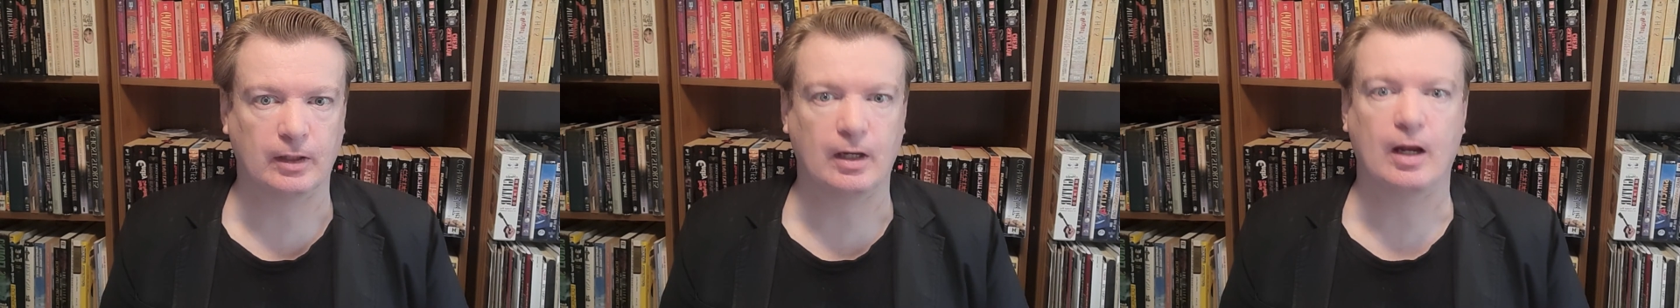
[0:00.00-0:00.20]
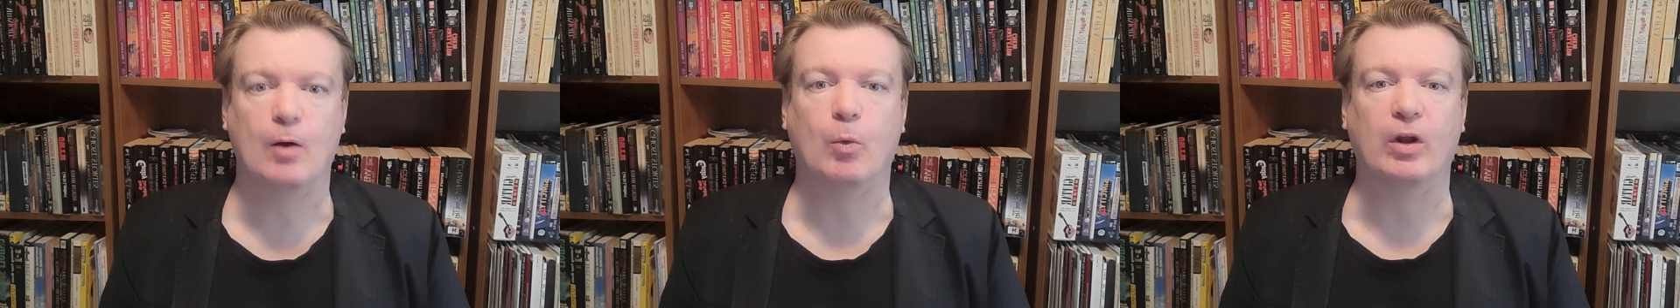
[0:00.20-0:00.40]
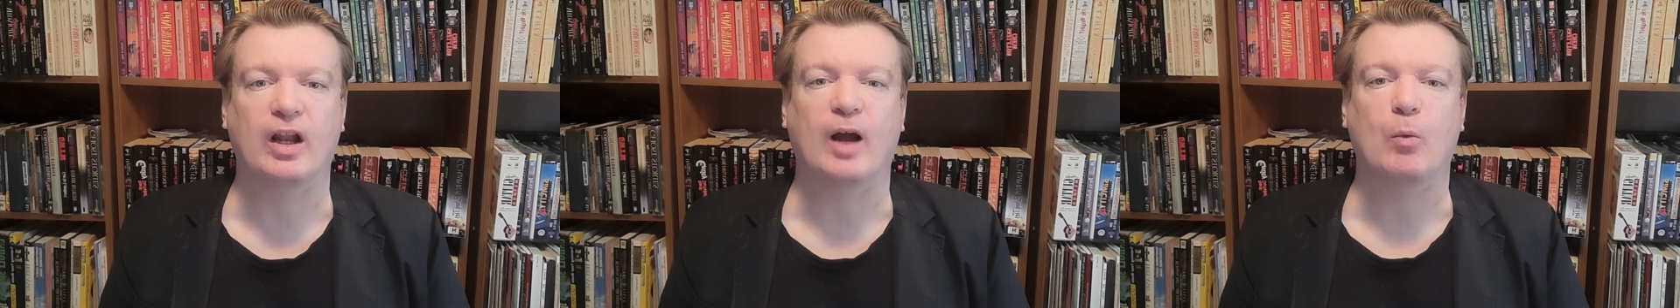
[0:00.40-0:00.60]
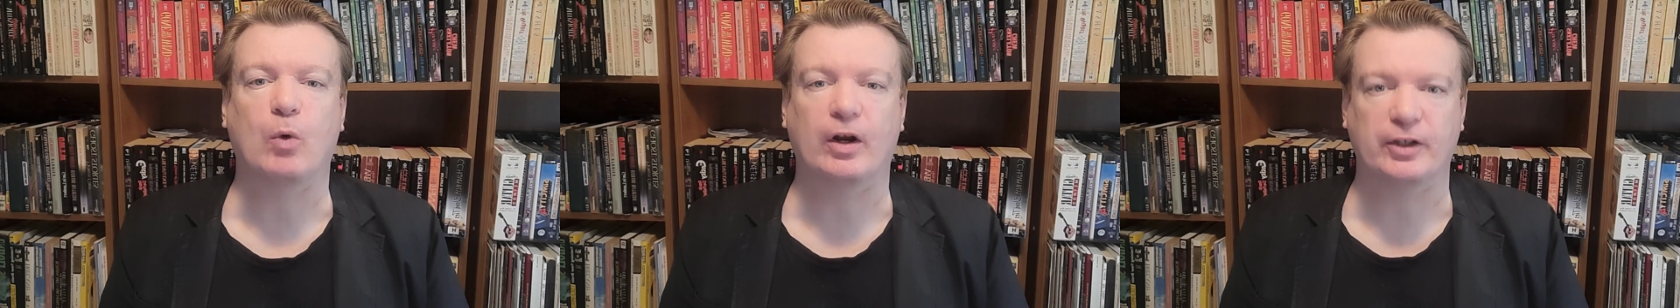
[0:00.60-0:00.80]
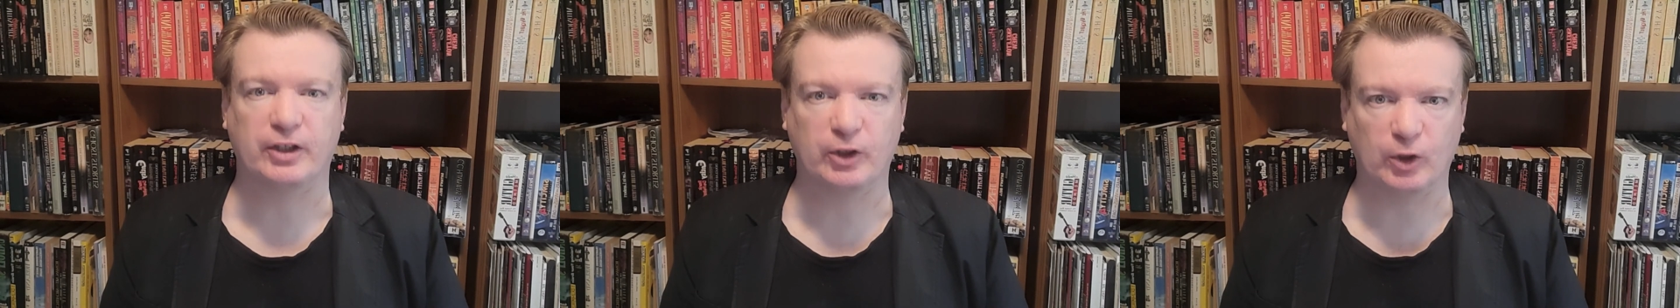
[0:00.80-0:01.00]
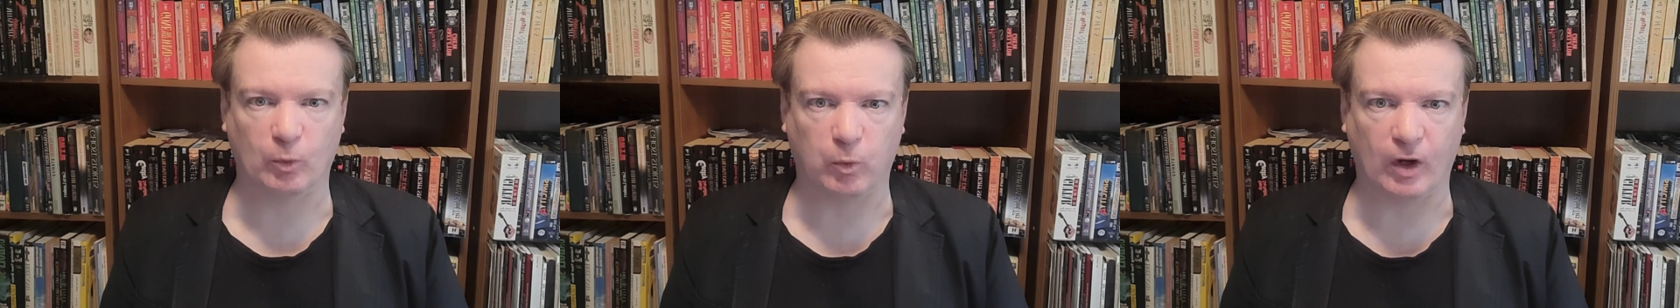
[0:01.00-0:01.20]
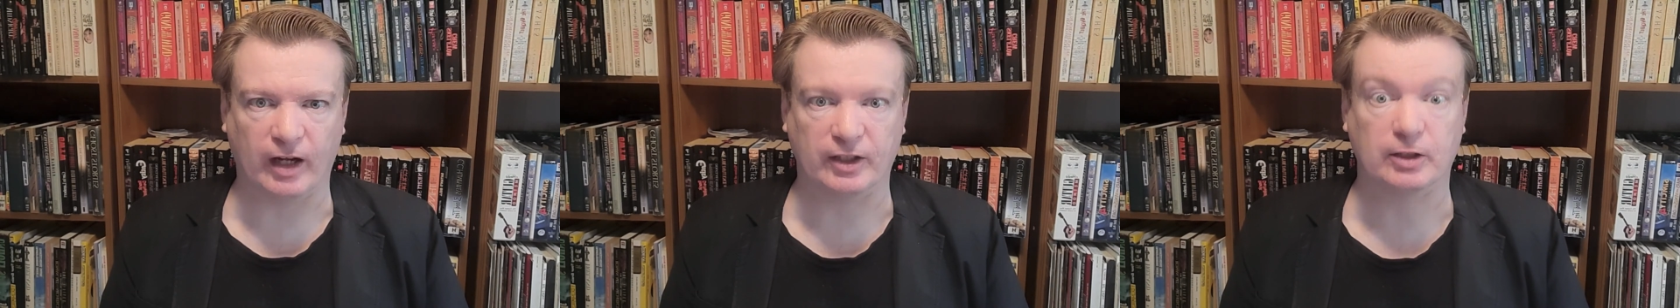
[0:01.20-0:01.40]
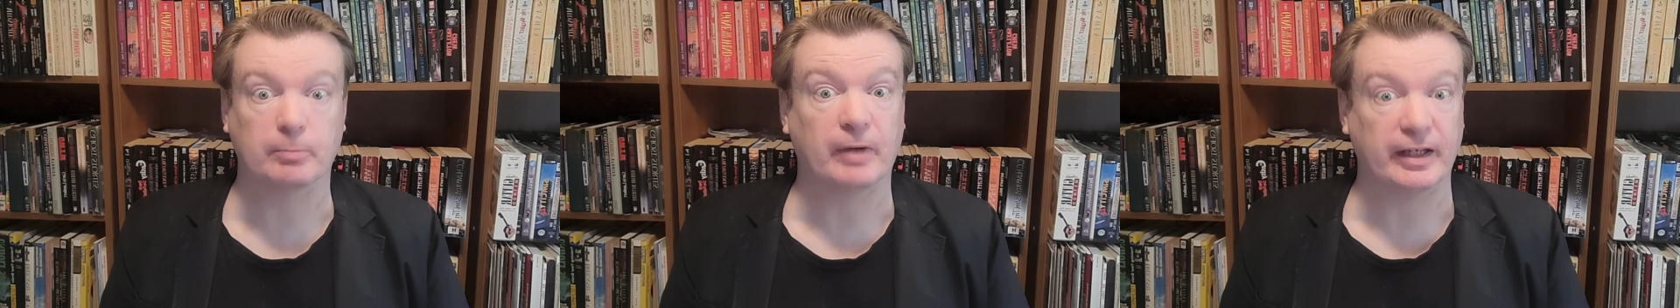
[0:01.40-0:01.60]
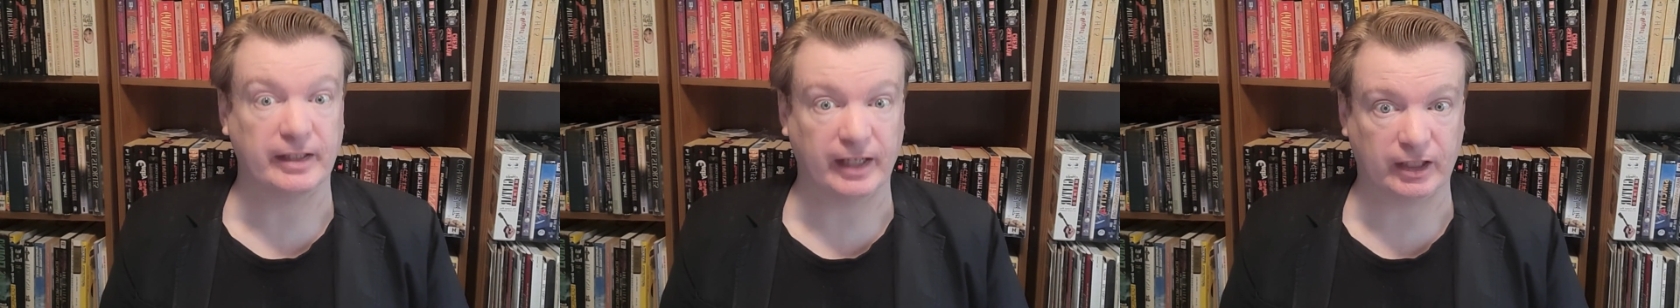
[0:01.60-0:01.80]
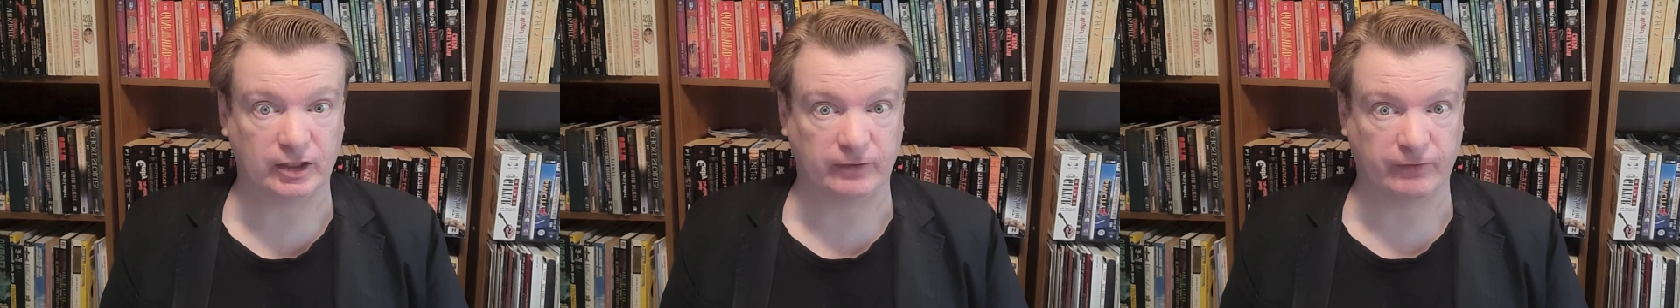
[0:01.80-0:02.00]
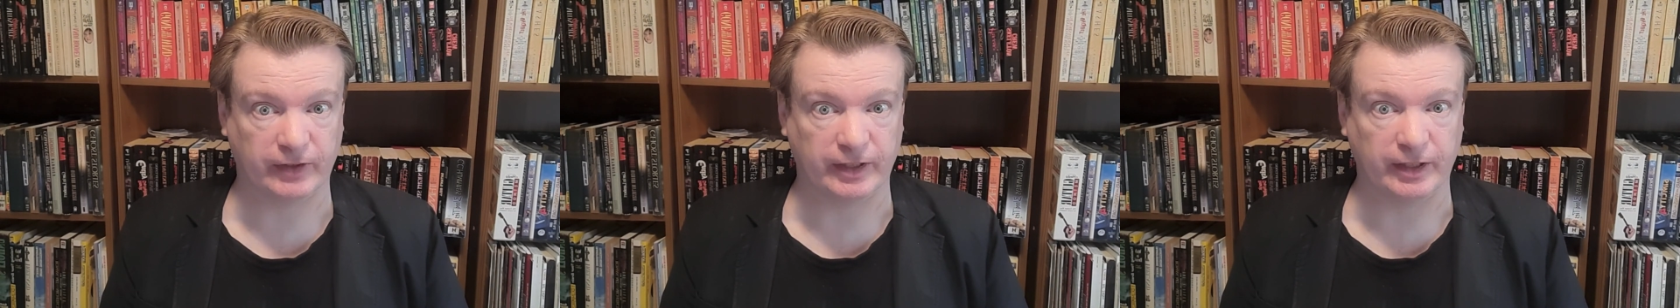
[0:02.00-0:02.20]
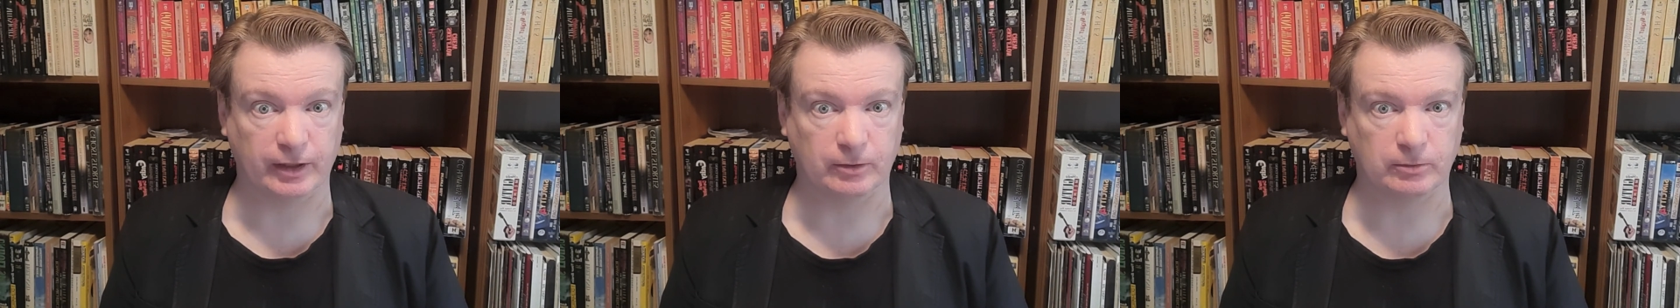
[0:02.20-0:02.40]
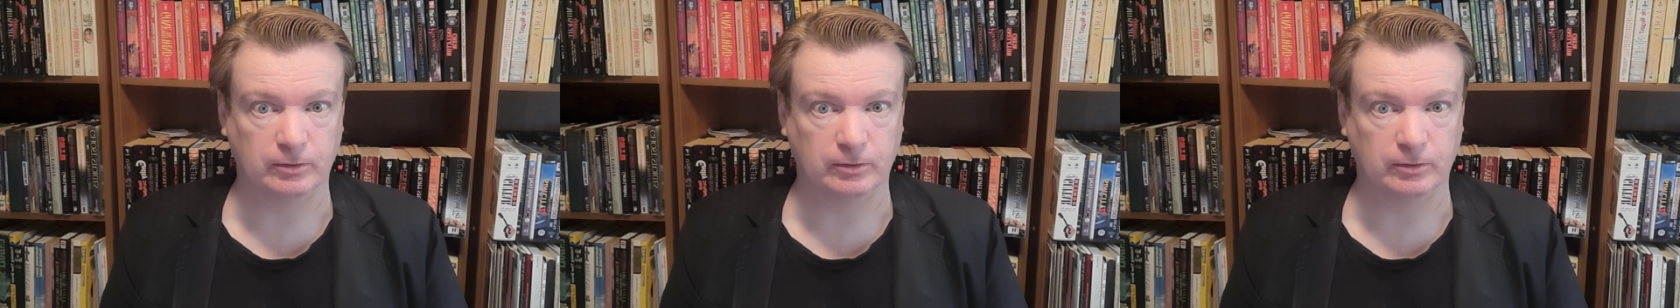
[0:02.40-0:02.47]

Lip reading: Well, I want you to watch my next video,